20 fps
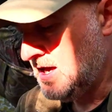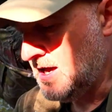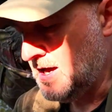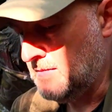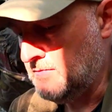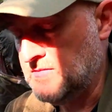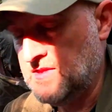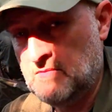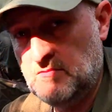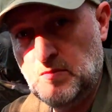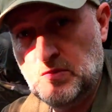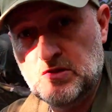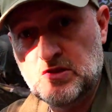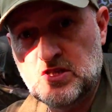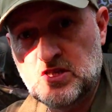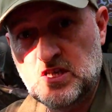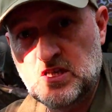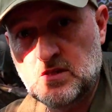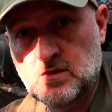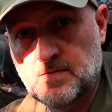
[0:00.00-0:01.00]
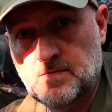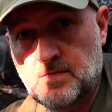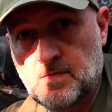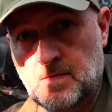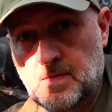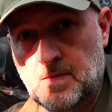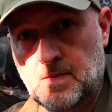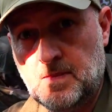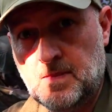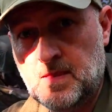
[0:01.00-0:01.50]
Then we put the cheese on.
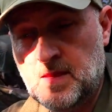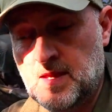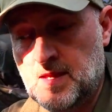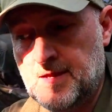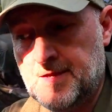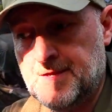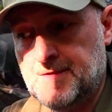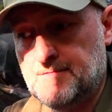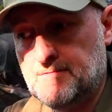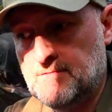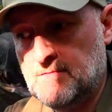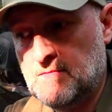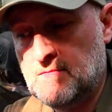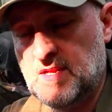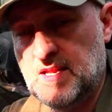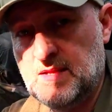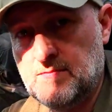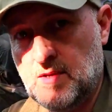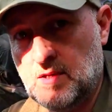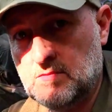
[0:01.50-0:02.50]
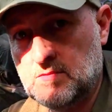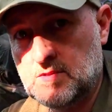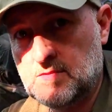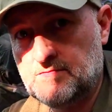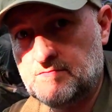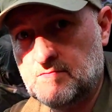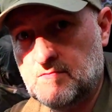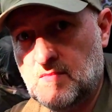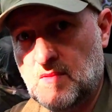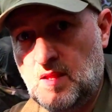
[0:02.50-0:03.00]
Let it melt,
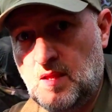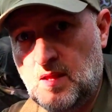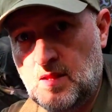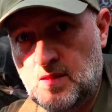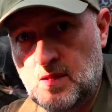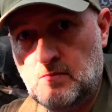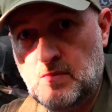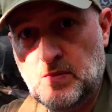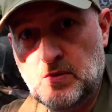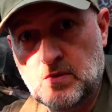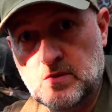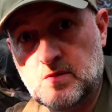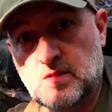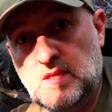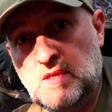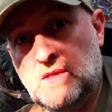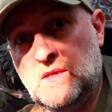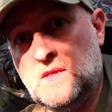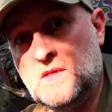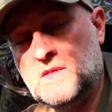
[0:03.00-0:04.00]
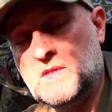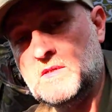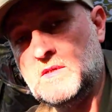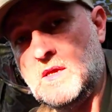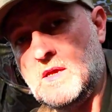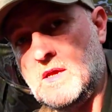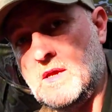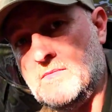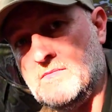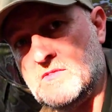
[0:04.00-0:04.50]
and then we put the
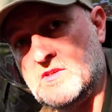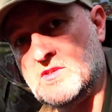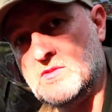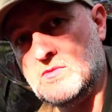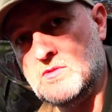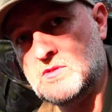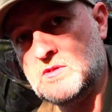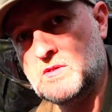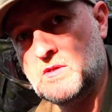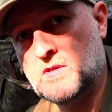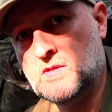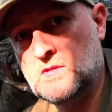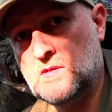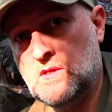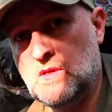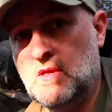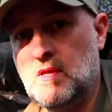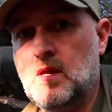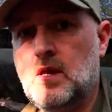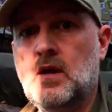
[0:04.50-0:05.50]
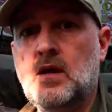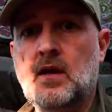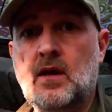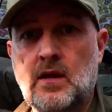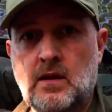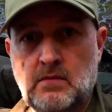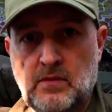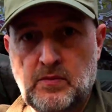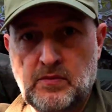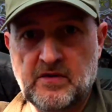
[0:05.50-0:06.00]
sauce on, and
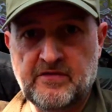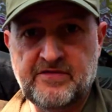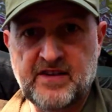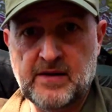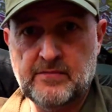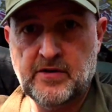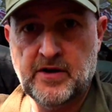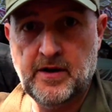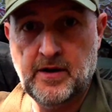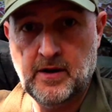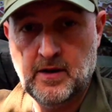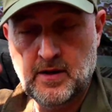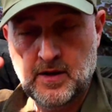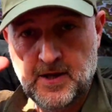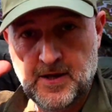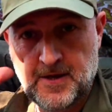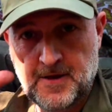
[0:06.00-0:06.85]
then we put the flatbread in.